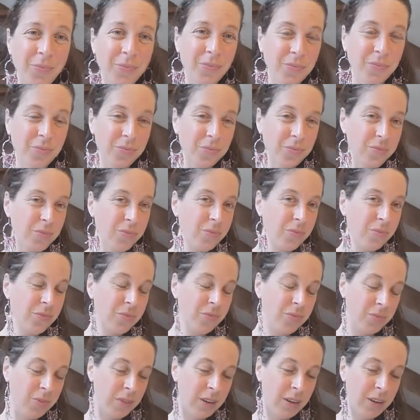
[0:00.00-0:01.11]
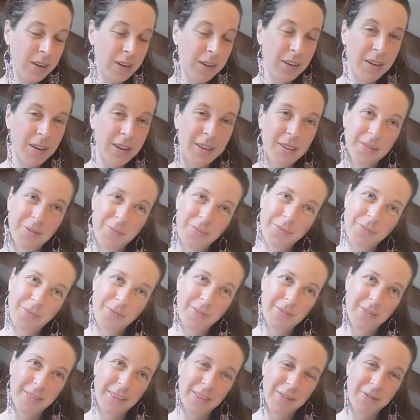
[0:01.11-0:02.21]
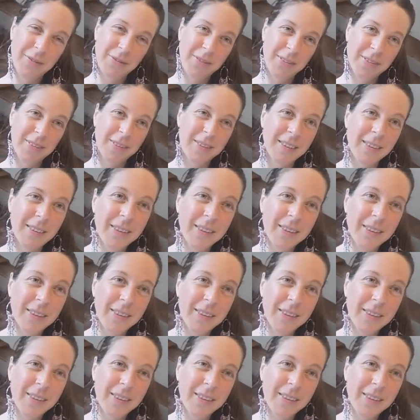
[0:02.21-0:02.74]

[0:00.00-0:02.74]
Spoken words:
[no speech]